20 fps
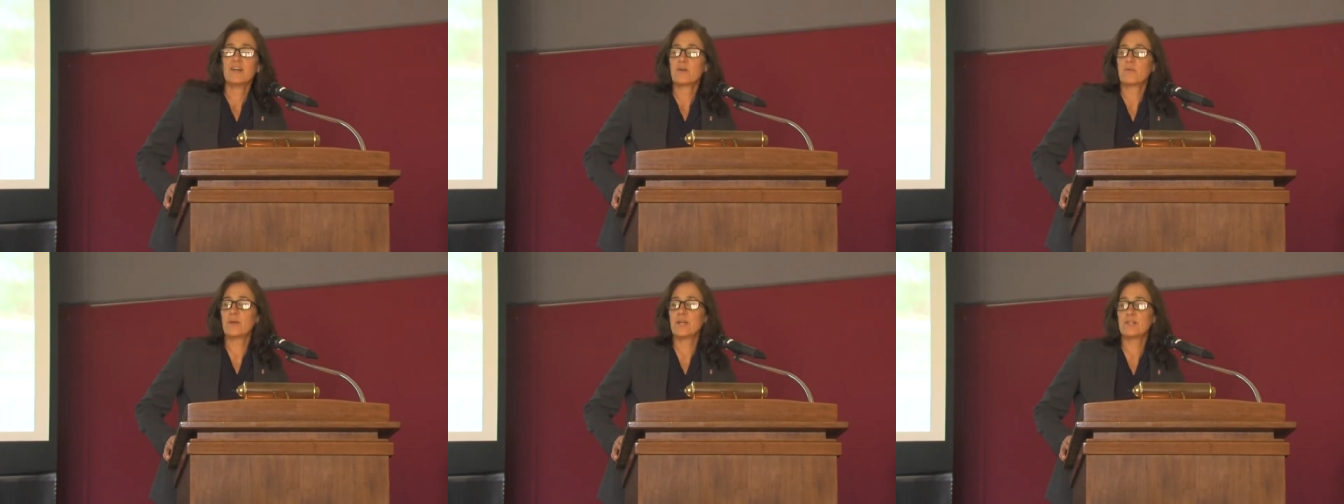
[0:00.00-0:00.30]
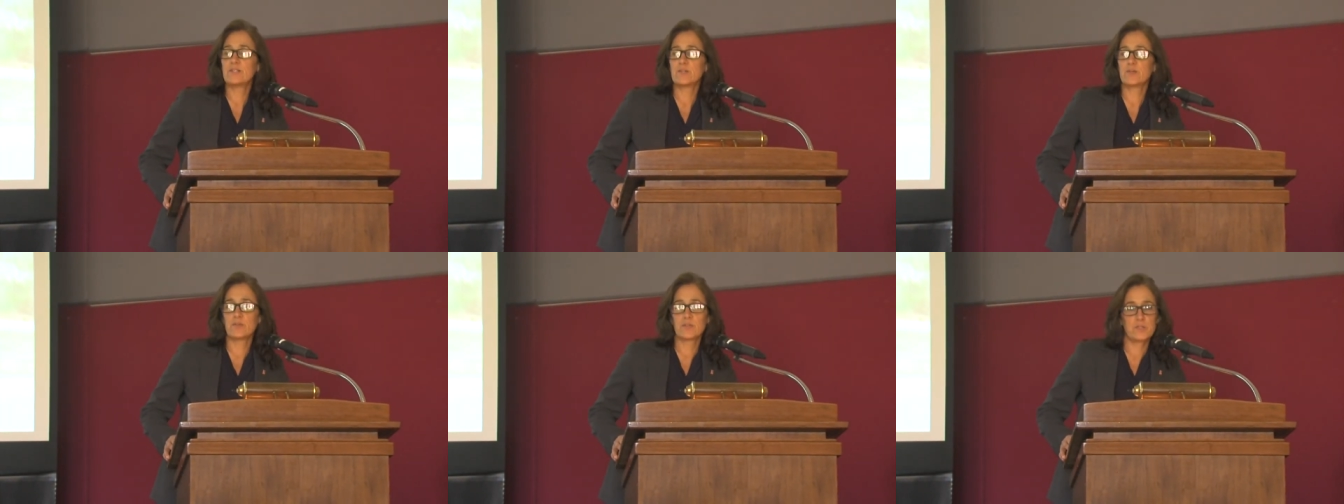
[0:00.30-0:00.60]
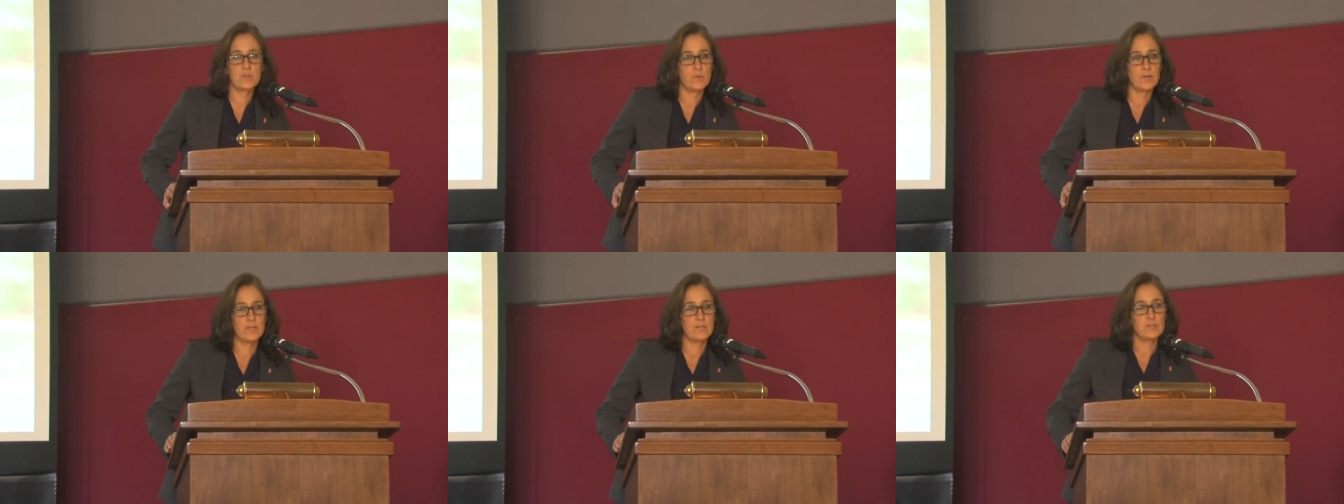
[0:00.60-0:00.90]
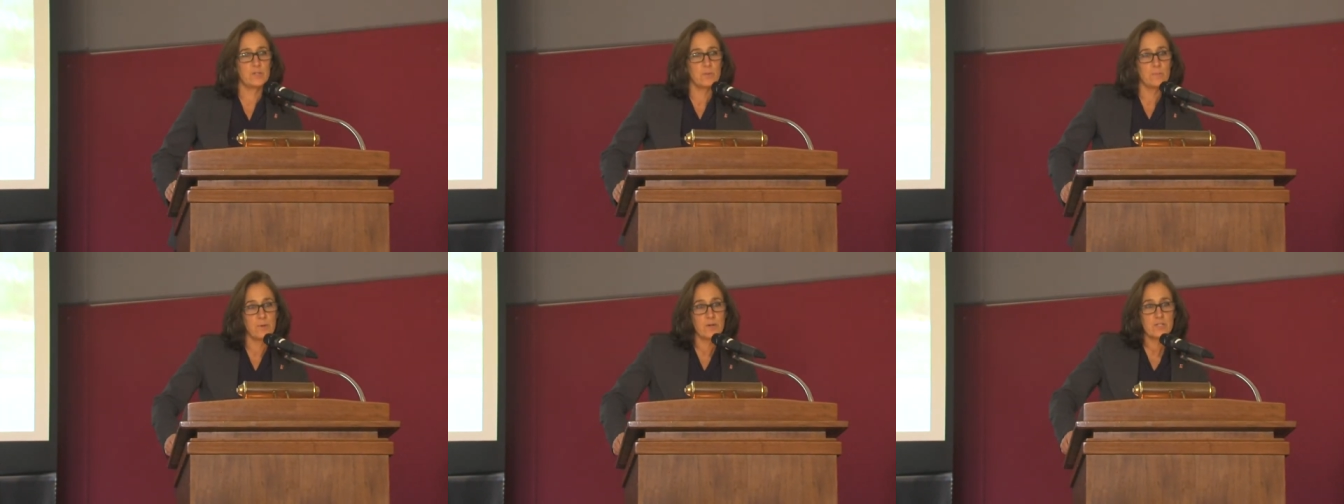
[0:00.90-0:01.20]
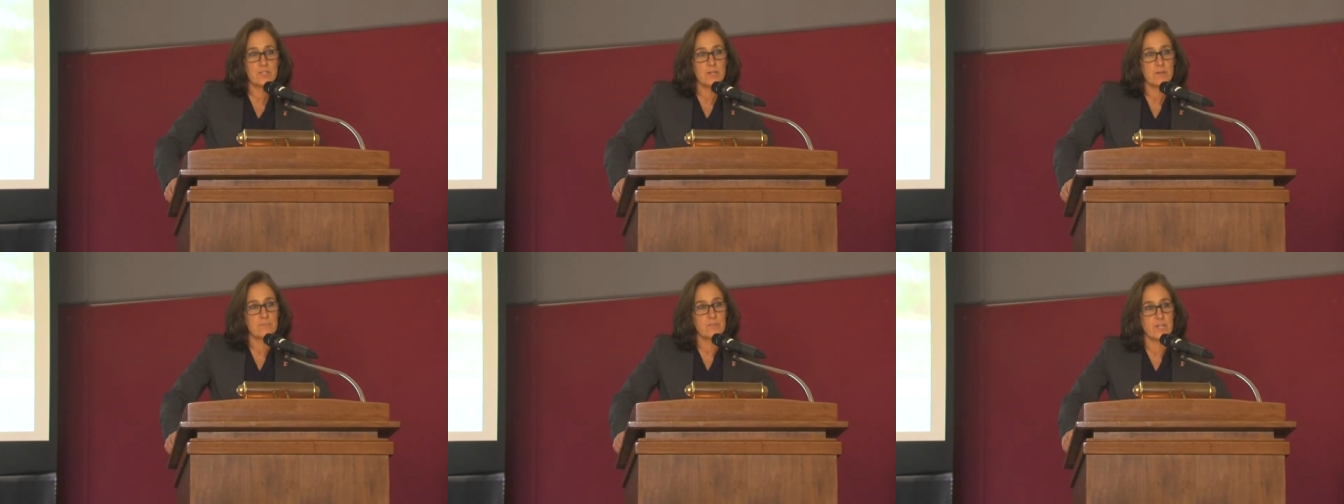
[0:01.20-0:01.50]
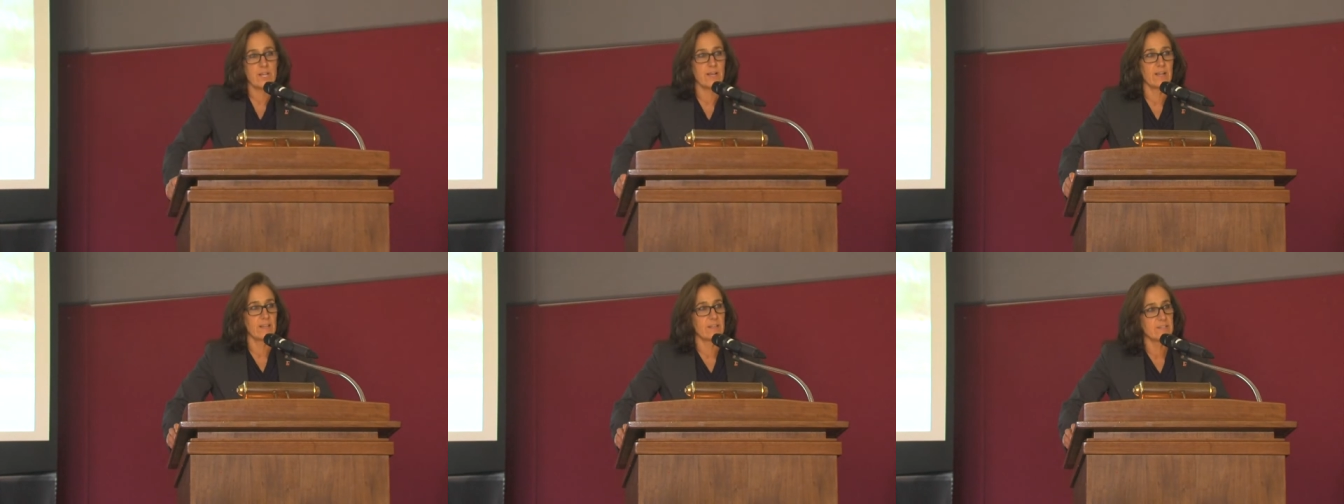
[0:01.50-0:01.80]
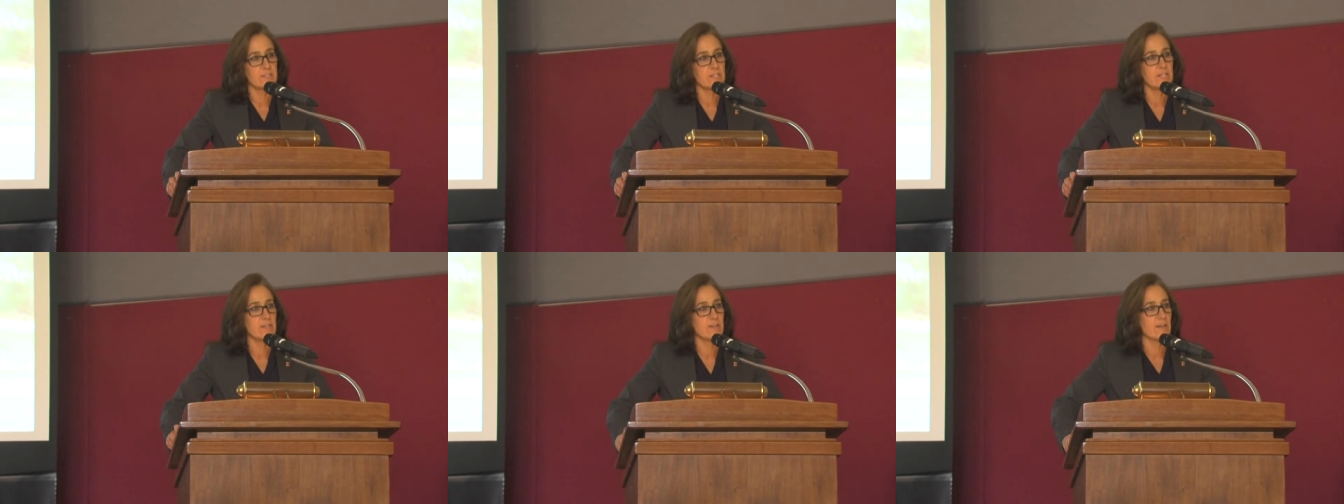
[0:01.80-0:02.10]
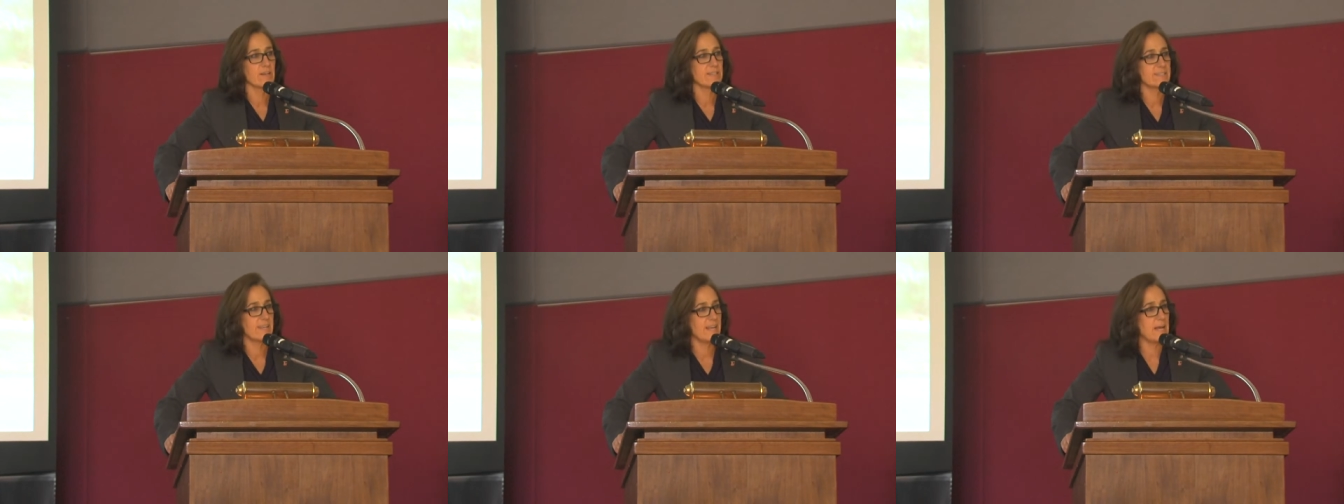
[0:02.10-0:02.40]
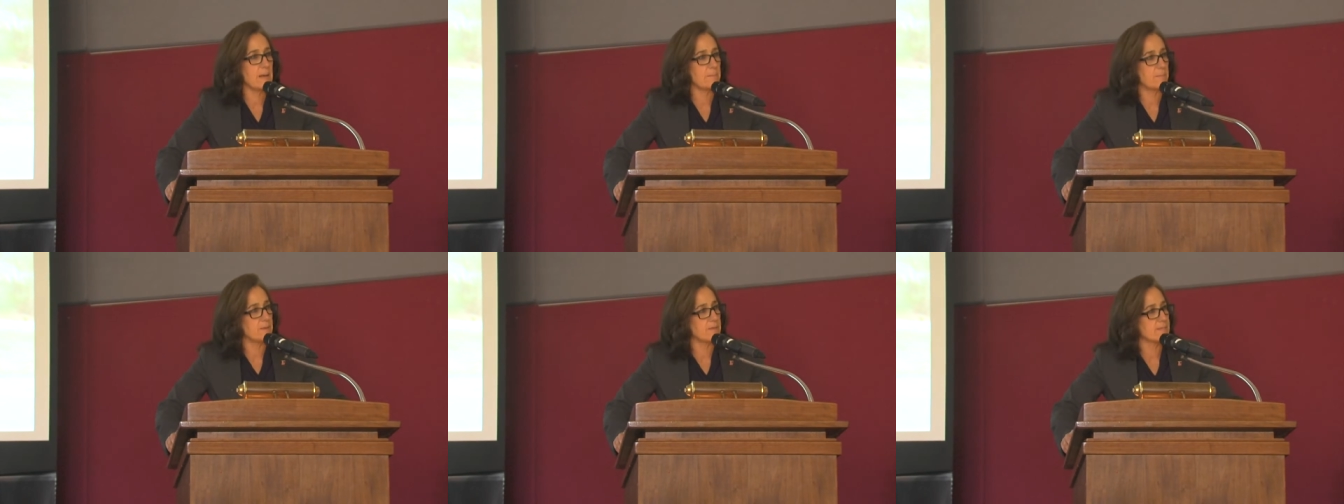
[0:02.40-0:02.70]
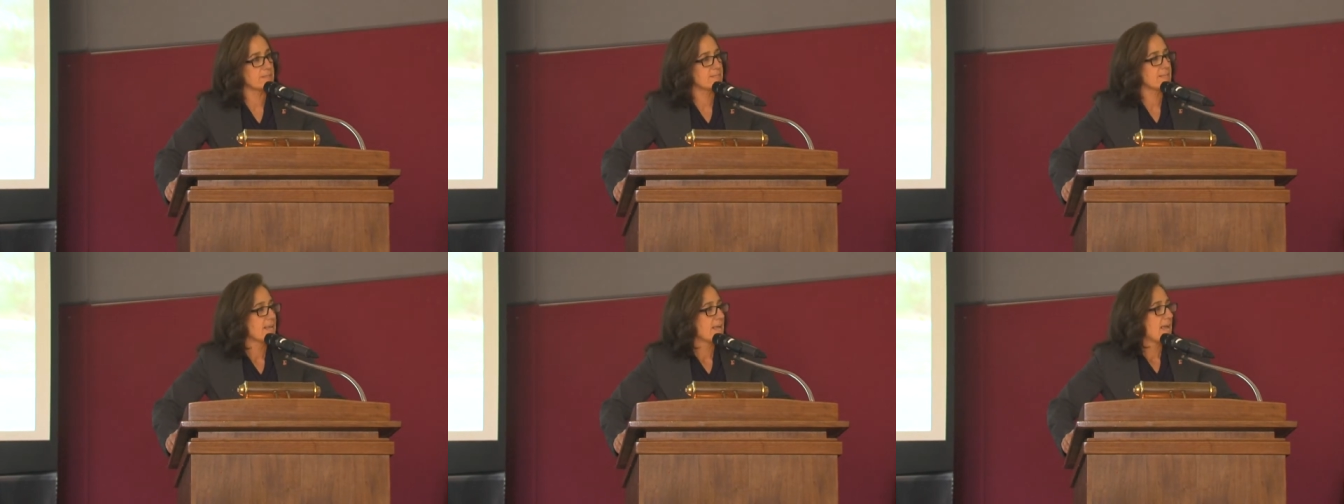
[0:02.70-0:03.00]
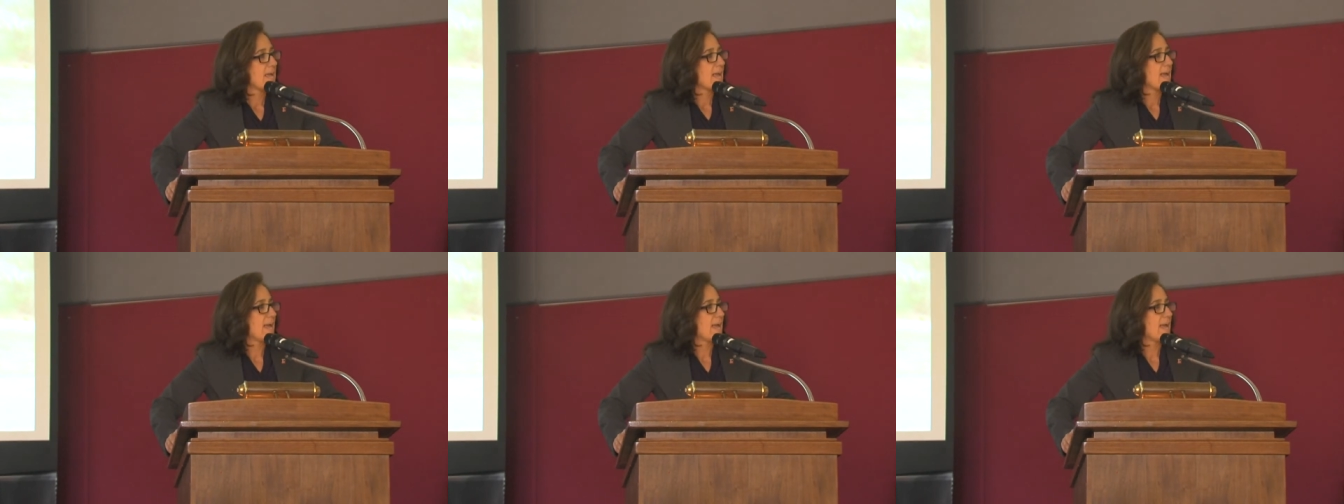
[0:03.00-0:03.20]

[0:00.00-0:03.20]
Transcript: we do the 22 push-up challenge here on campus.